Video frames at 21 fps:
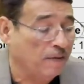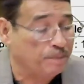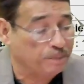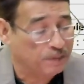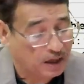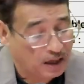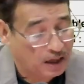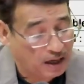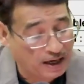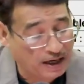
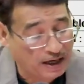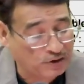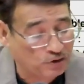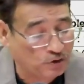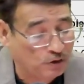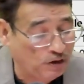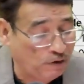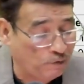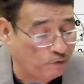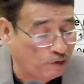
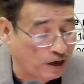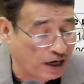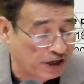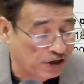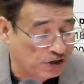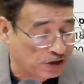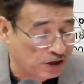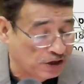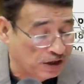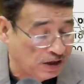Actually, why
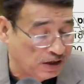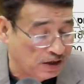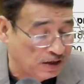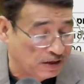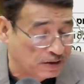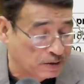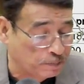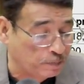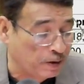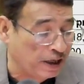she
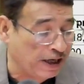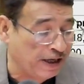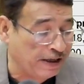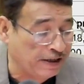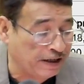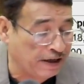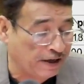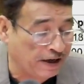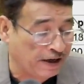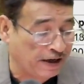is paying
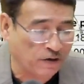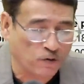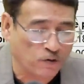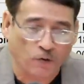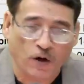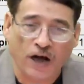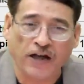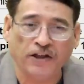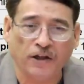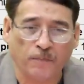a rent?
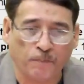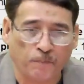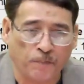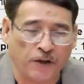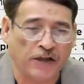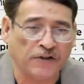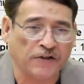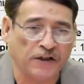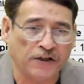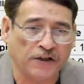Why the
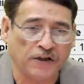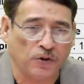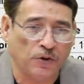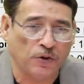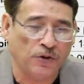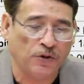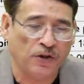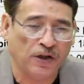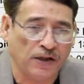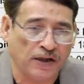present
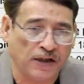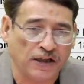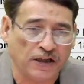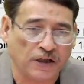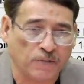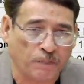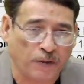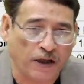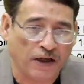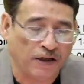owner is
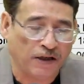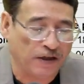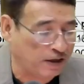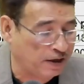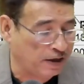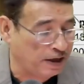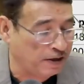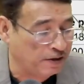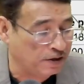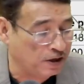paying a
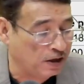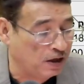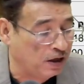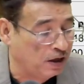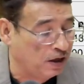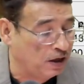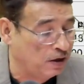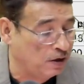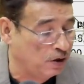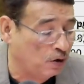rent?
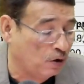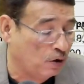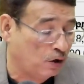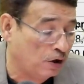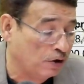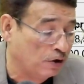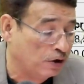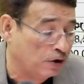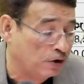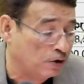In
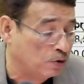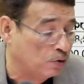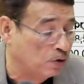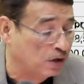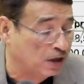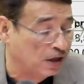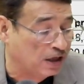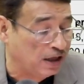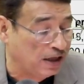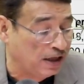order to
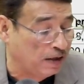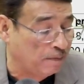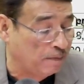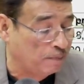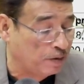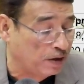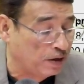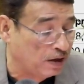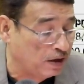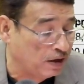keep
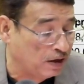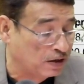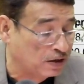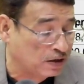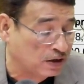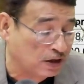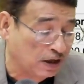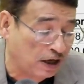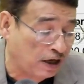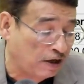
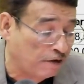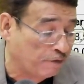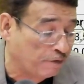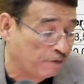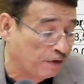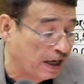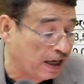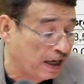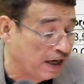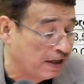staff
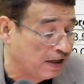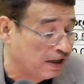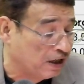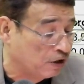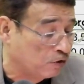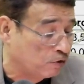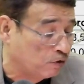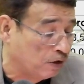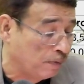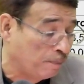and
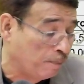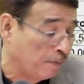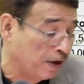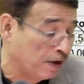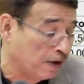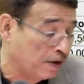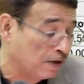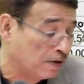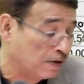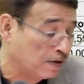
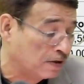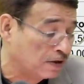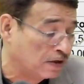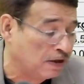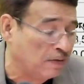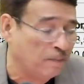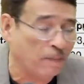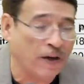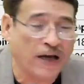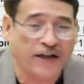equipment. She
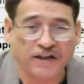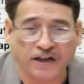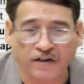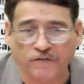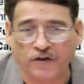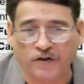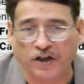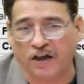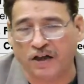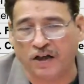might have
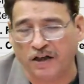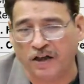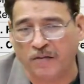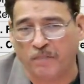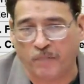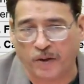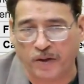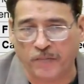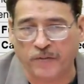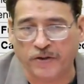taken a
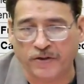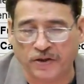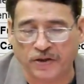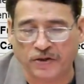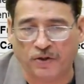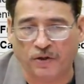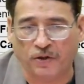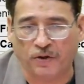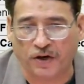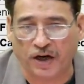premises
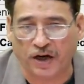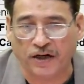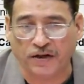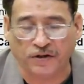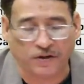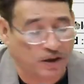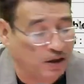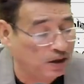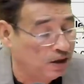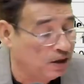on rent,
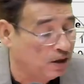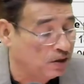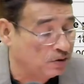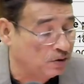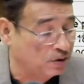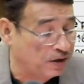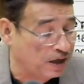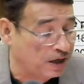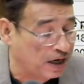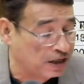so
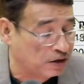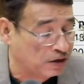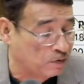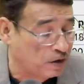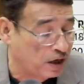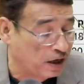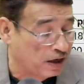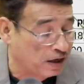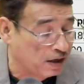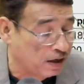that is
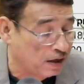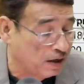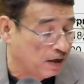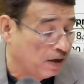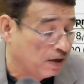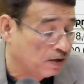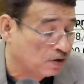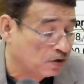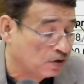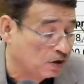why
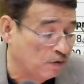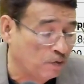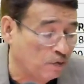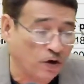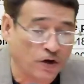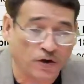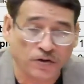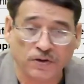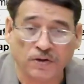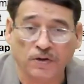she
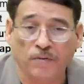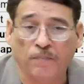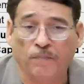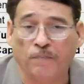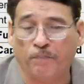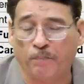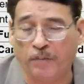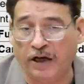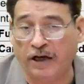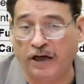was
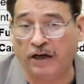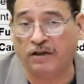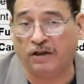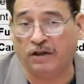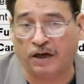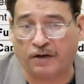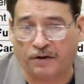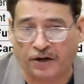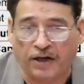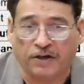paying the
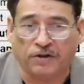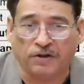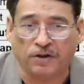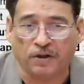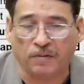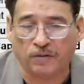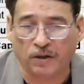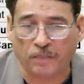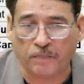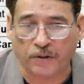rent,
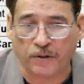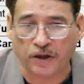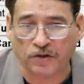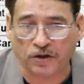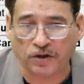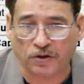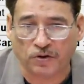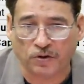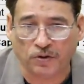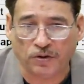the
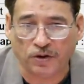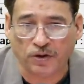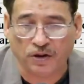present owner.